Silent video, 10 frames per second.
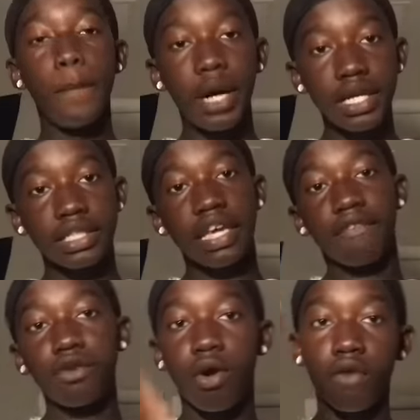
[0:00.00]
But
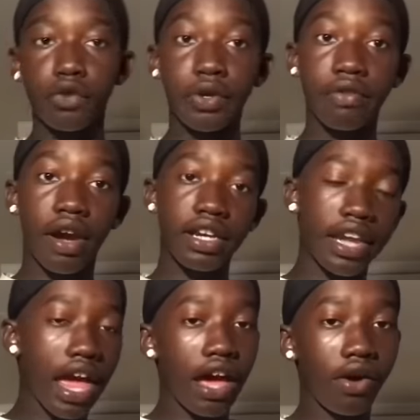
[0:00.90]
if you are viewing right
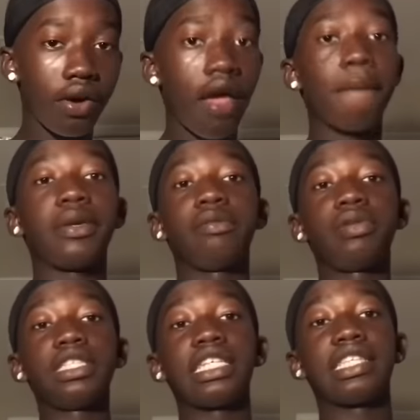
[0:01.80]
now, then you
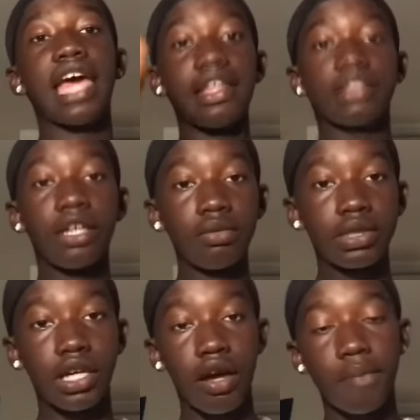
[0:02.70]
please hit that
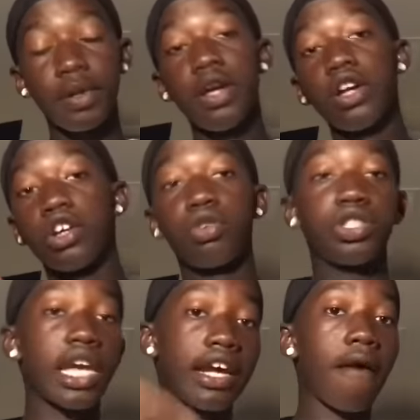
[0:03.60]
thumbs up. Go
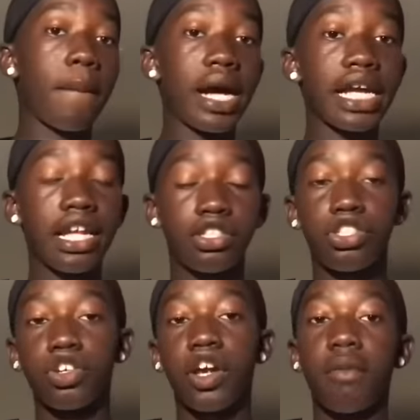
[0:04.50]
check out my
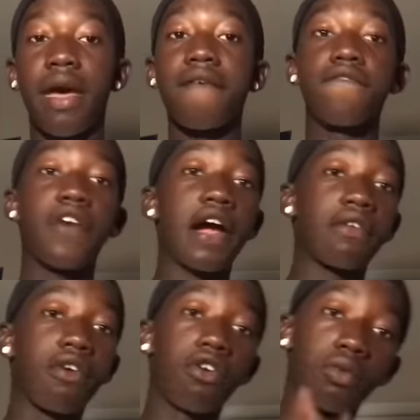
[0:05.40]
Instagram at
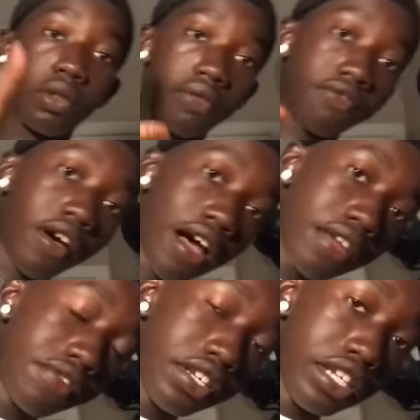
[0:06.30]
Virone with
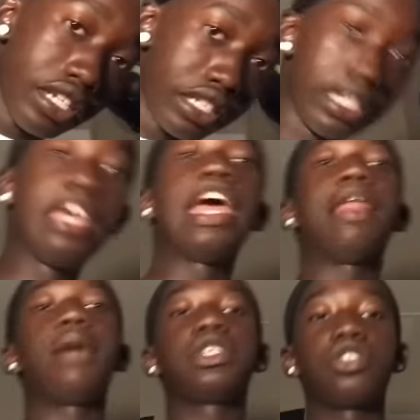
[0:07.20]
five E's
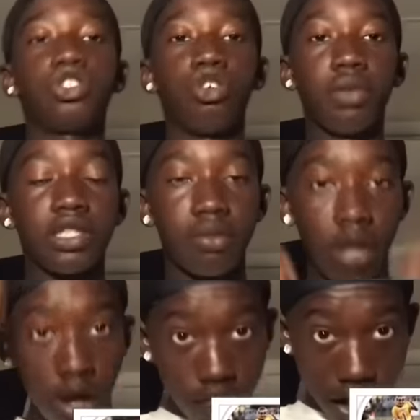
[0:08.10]
and make sure to show me some
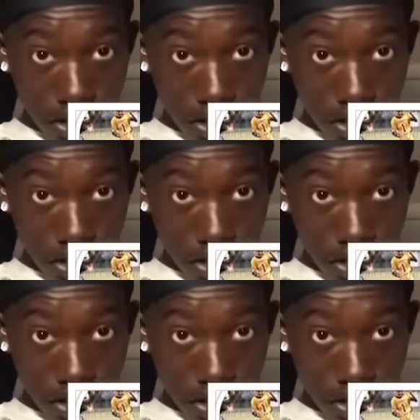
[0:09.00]
love.